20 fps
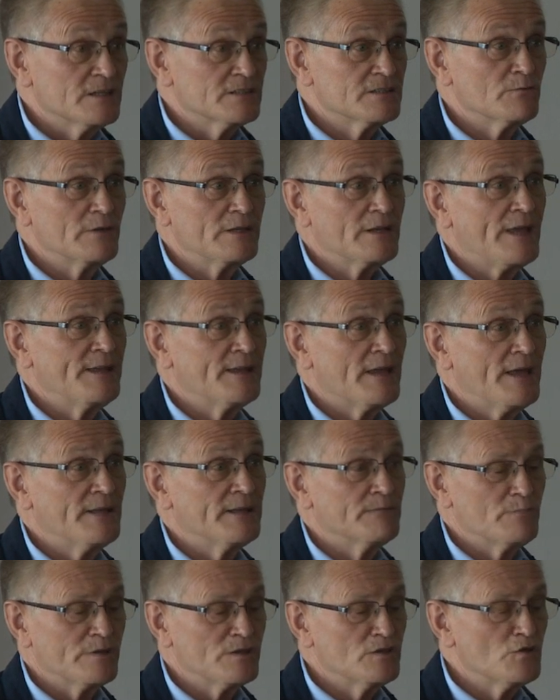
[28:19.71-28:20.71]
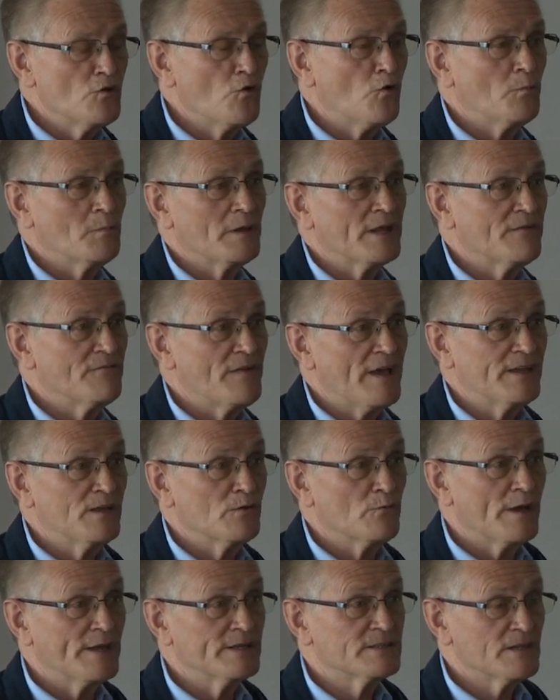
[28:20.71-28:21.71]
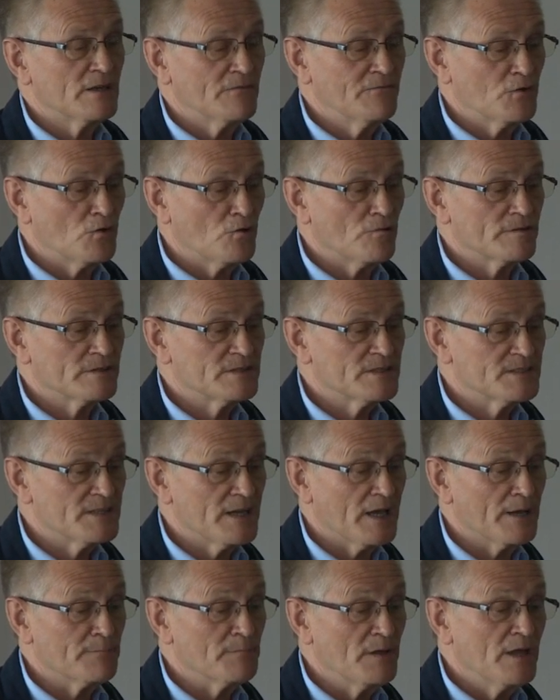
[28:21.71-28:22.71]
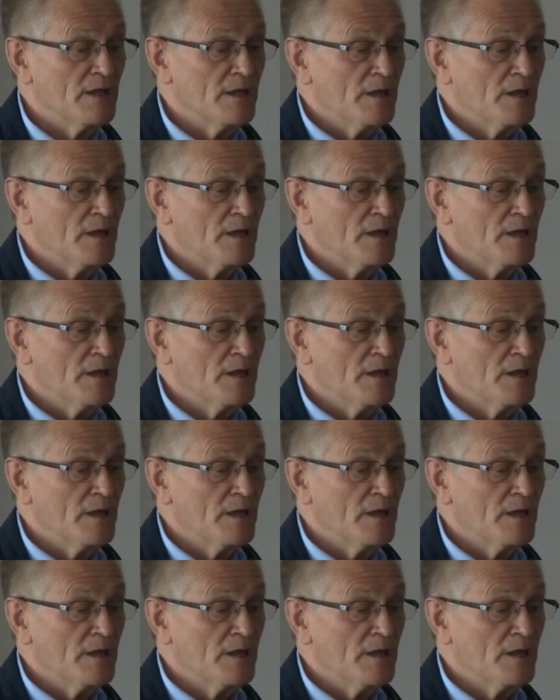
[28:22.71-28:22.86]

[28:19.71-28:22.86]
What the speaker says: and we normally evacuate a floor at a time.